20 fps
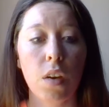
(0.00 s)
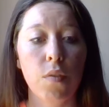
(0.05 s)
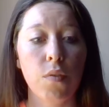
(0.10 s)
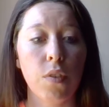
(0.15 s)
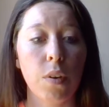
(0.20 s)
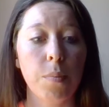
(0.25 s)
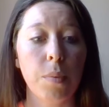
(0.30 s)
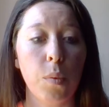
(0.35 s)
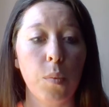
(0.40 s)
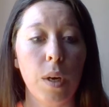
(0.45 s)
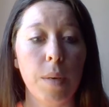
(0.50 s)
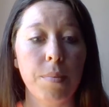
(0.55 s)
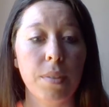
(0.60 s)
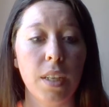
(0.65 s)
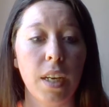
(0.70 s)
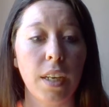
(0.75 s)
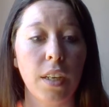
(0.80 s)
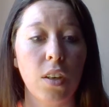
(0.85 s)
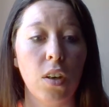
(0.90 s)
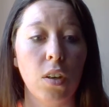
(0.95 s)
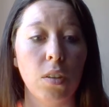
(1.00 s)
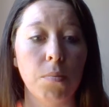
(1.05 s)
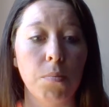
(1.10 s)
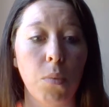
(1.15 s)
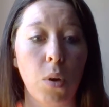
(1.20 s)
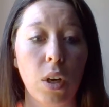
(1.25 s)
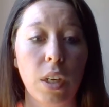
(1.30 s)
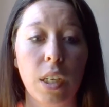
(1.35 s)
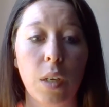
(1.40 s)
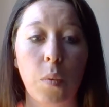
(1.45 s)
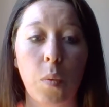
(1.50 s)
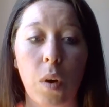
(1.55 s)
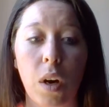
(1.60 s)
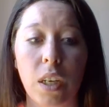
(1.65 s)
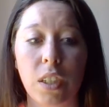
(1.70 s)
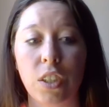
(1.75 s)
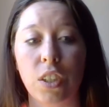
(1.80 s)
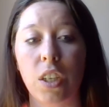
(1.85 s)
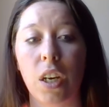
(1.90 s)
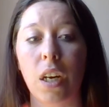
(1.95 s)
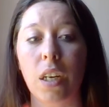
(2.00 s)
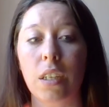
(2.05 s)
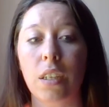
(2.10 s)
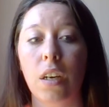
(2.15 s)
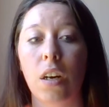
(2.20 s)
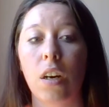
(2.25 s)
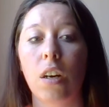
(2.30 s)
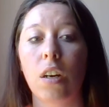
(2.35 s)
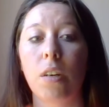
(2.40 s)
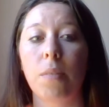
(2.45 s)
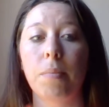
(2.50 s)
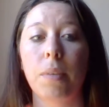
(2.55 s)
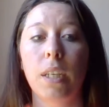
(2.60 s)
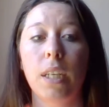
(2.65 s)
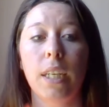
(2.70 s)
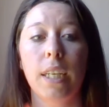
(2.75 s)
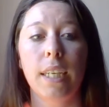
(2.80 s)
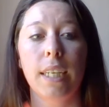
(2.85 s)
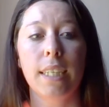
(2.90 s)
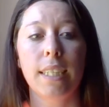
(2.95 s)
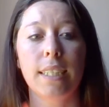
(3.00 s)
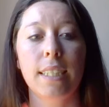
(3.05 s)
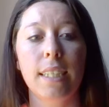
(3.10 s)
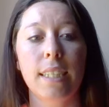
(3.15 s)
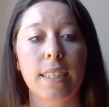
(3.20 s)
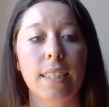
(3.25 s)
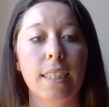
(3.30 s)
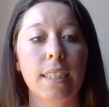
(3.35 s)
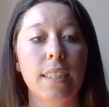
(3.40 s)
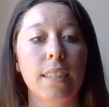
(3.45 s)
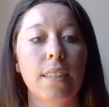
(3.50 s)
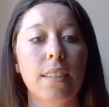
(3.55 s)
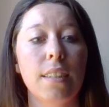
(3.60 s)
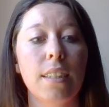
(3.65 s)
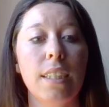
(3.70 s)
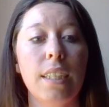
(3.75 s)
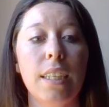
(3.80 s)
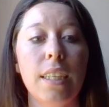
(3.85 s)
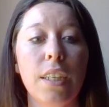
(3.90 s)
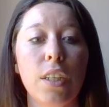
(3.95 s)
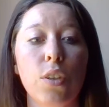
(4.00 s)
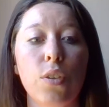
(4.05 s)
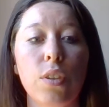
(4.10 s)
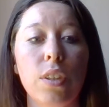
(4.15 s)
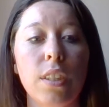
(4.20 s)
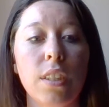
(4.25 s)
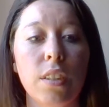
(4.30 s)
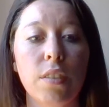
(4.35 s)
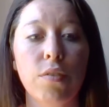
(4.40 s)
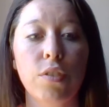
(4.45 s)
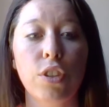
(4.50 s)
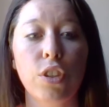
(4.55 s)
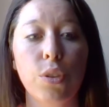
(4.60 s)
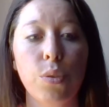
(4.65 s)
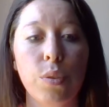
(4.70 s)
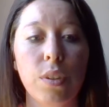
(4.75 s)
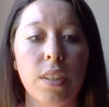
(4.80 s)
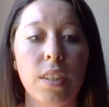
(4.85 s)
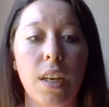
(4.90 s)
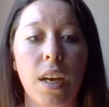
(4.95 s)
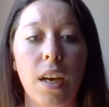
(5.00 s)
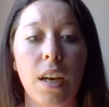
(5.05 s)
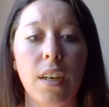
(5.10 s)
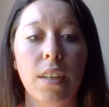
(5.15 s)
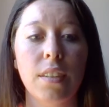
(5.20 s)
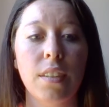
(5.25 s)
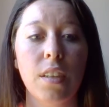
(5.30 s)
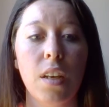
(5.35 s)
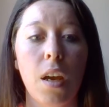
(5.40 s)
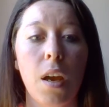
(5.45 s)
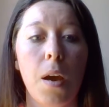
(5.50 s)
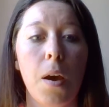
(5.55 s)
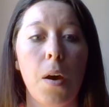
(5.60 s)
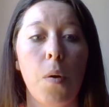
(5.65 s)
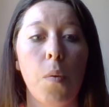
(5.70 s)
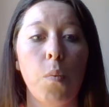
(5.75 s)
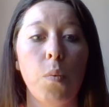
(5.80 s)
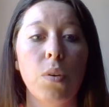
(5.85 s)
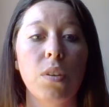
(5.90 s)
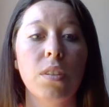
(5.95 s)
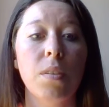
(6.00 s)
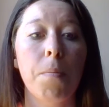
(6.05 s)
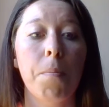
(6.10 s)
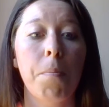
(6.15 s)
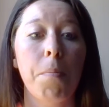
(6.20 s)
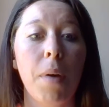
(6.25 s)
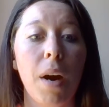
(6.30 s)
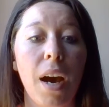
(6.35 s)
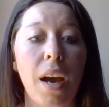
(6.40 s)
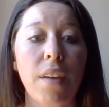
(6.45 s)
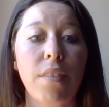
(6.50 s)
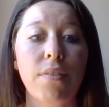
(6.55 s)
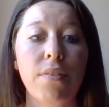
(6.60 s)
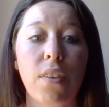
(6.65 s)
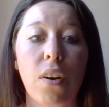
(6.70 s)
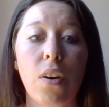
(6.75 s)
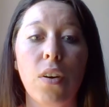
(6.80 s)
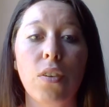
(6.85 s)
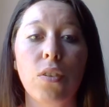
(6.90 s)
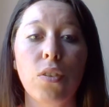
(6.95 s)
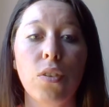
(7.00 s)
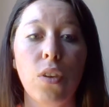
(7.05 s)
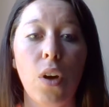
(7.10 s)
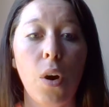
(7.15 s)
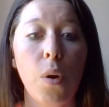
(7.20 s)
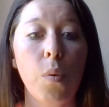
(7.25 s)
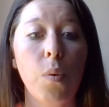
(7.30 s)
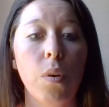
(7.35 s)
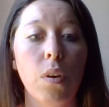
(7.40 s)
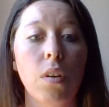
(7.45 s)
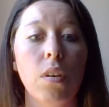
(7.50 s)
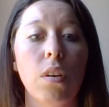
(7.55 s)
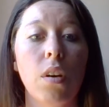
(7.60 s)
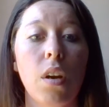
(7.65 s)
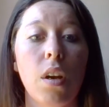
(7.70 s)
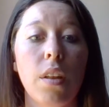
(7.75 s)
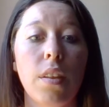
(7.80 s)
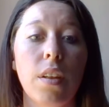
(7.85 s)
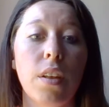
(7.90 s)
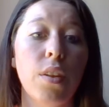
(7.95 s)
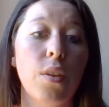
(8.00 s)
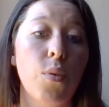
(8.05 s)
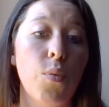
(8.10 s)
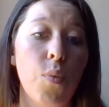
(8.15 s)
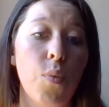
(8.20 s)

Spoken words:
From a website called marketwatch.com, it says this: the increase of suicides was by far lower than the